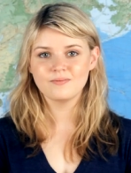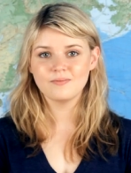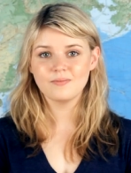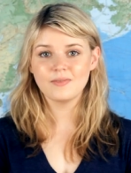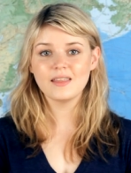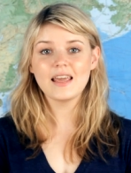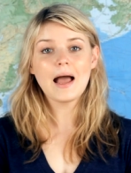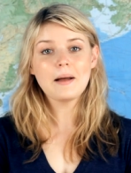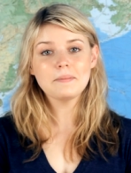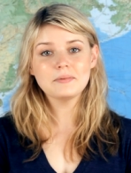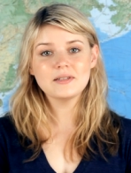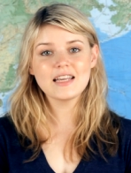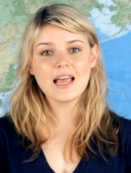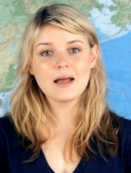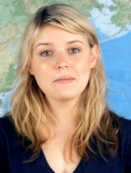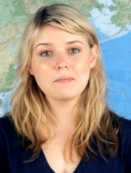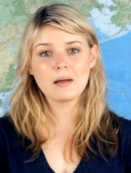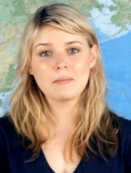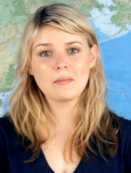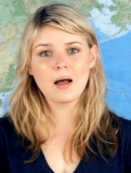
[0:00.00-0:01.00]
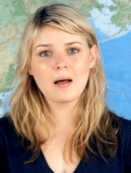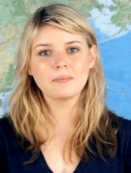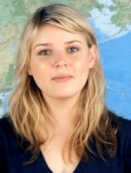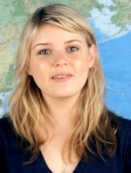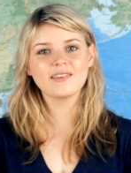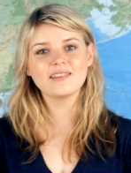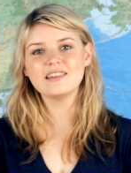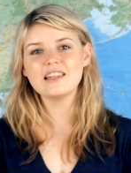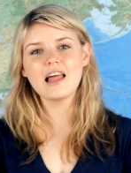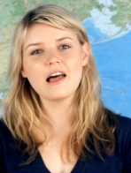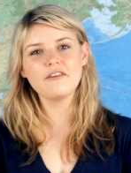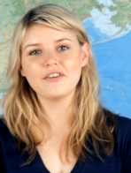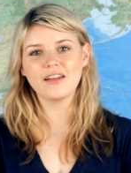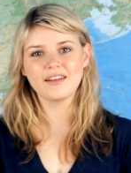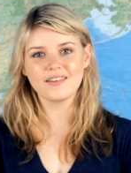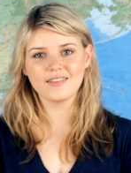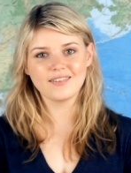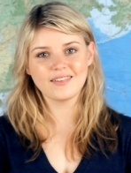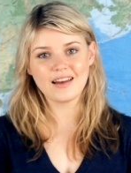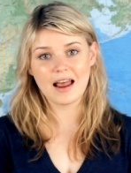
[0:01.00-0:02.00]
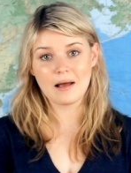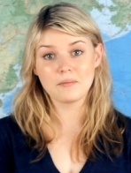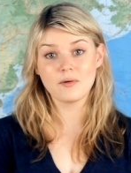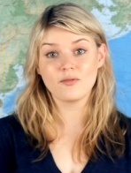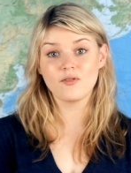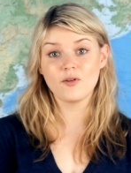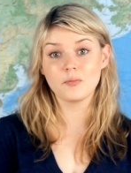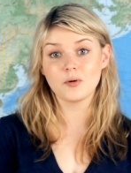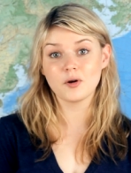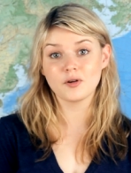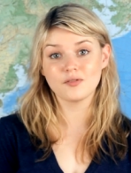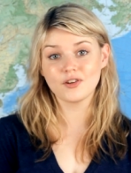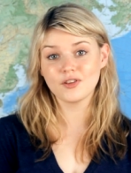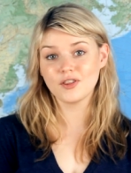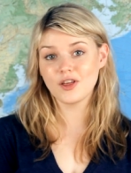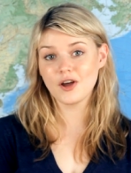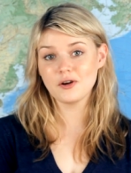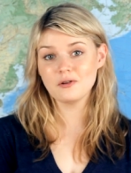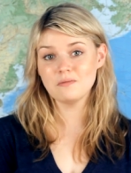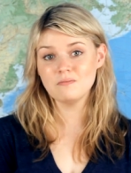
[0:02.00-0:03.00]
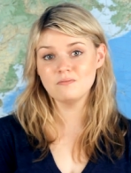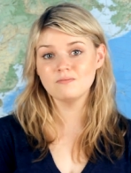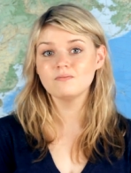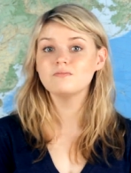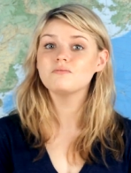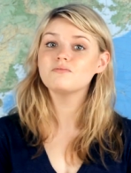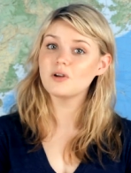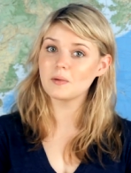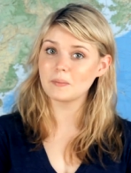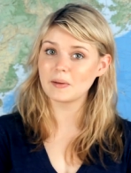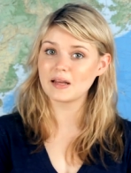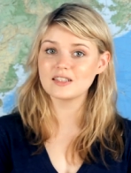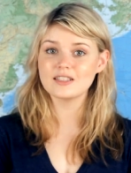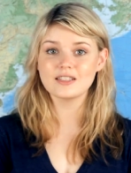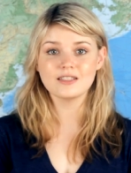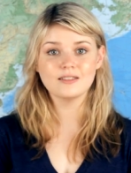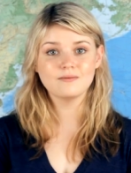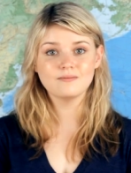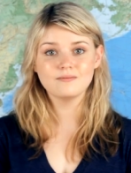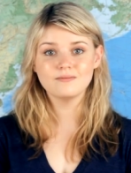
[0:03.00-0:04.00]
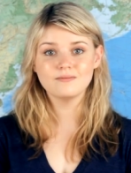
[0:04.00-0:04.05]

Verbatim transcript: The app to get my mum's love it stamp of approval though, Ribbit.